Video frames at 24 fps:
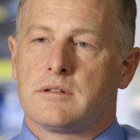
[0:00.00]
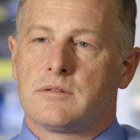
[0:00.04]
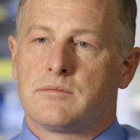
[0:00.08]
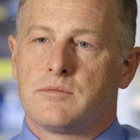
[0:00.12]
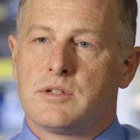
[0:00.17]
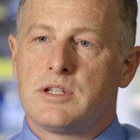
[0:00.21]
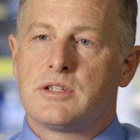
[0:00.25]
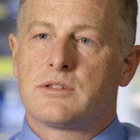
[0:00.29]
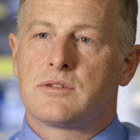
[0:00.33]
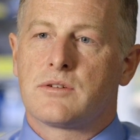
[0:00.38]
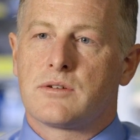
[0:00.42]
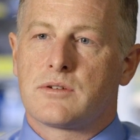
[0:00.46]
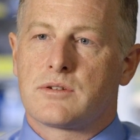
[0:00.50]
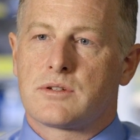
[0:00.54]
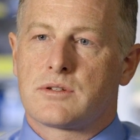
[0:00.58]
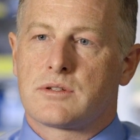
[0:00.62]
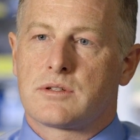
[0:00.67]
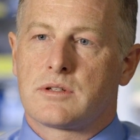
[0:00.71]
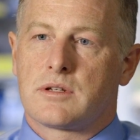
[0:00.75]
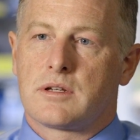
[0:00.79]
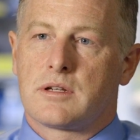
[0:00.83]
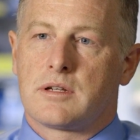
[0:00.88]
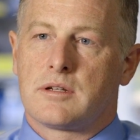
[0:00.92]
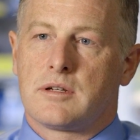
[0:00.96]

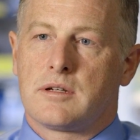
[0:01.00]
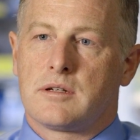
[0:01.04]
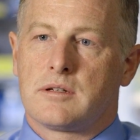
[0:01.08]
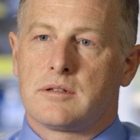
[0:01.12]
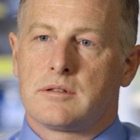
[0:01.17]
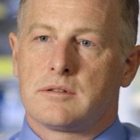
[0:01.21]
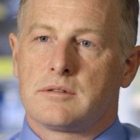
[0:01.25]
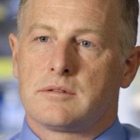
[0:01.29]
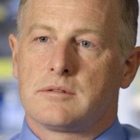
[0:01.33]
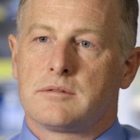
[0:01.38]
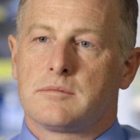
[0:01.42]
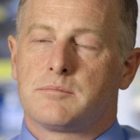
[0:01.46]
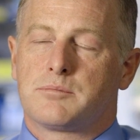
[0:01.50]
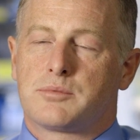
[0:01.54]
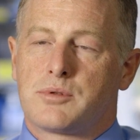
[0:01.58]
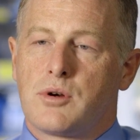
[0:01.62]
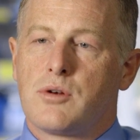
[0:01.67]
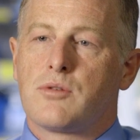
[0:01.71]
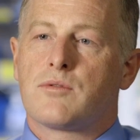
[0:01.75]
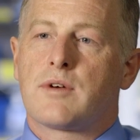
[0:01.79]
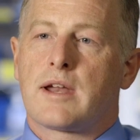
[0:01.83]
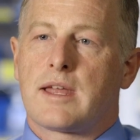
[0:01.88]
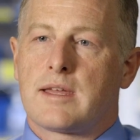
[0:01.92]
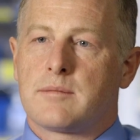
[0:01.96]
research
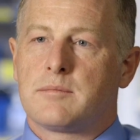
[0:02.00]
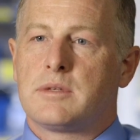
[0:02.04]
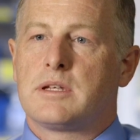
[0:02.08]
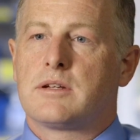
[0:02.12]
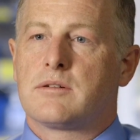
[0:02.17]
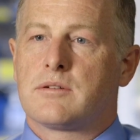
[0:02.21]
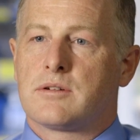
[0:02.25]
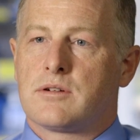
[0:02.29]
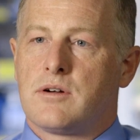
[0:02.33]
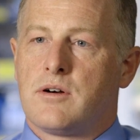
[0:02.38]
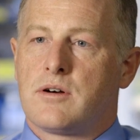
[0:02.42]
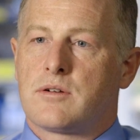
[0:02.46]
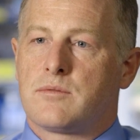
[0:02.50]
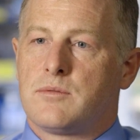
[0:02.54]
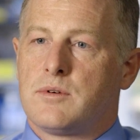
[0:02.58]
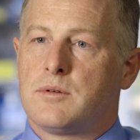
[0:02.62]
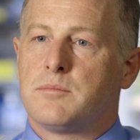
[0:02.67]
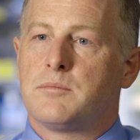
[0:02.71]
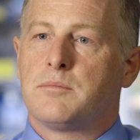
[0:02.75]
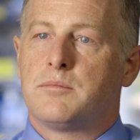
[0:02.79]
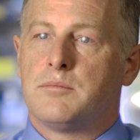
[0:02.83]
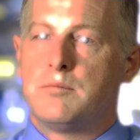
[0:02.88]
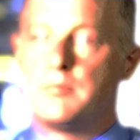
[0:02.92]
program here in Ottawa.